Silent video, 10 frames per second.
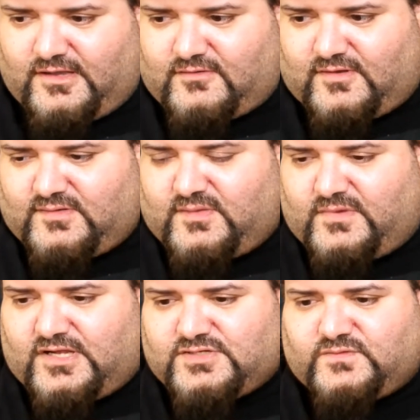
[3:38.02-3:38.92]
I called up
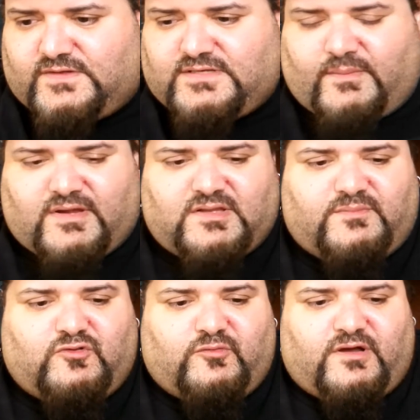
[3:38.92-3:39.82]
Marshall one time out
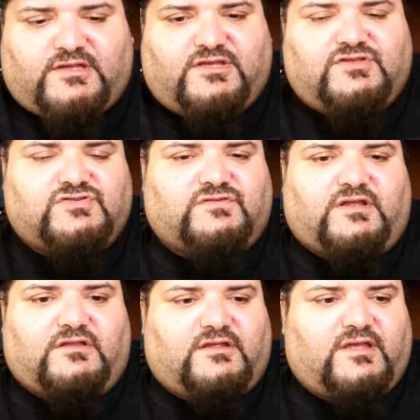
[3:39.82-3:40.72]
of the blue about heat
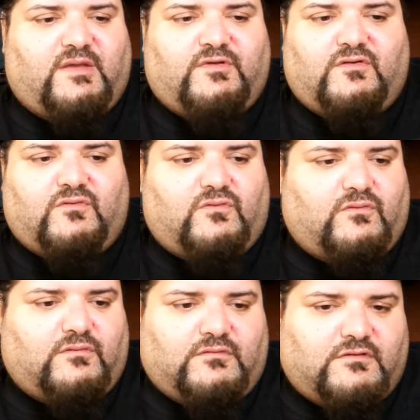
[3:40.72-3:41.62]
treat, and he gave me a
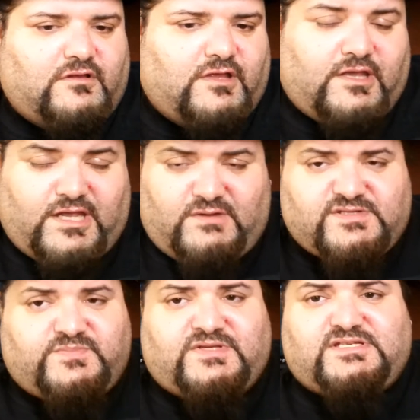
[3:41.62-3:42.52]
whole, and he
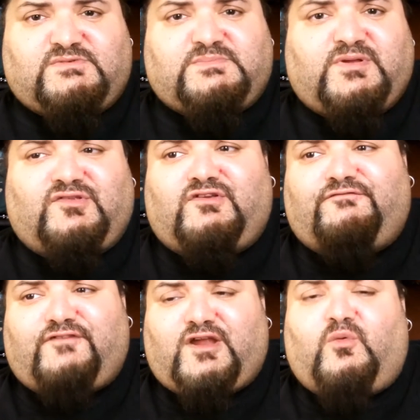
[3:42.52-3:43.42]
was busy. He was building a
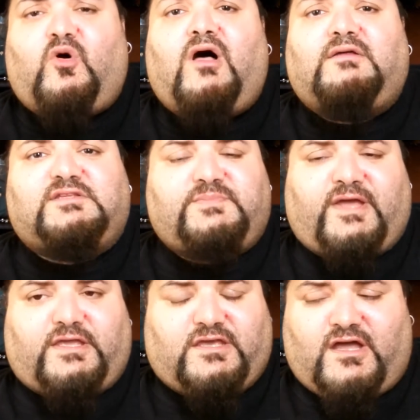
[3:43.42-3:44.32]
friggin' wall in his
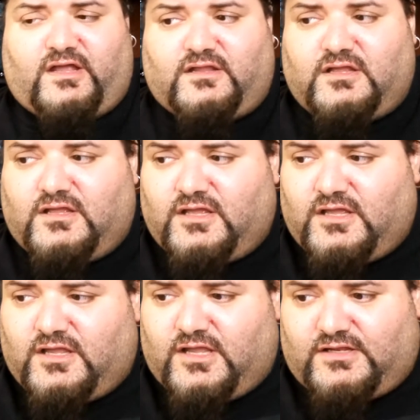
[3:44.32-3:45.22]
backyard,
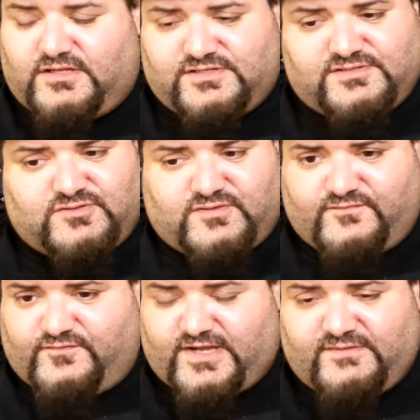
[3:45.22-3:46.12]
and he just
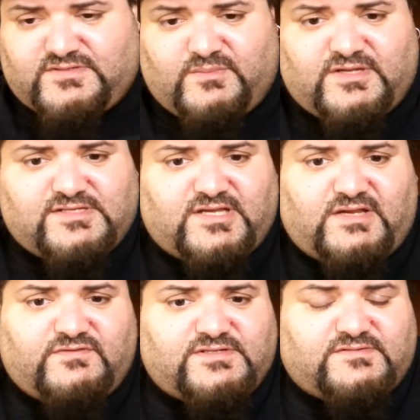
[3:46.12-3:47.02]
took 5-10 minutes
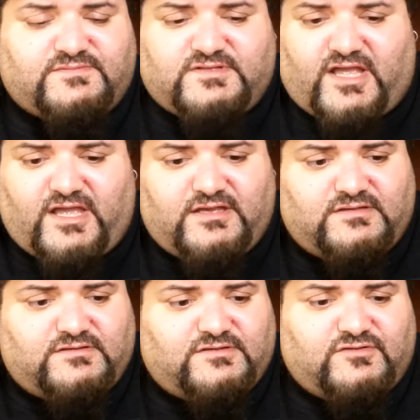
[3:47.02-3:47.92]
out of his day
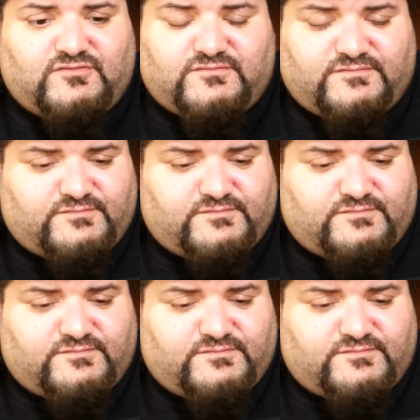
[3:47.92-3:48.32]
and, you know,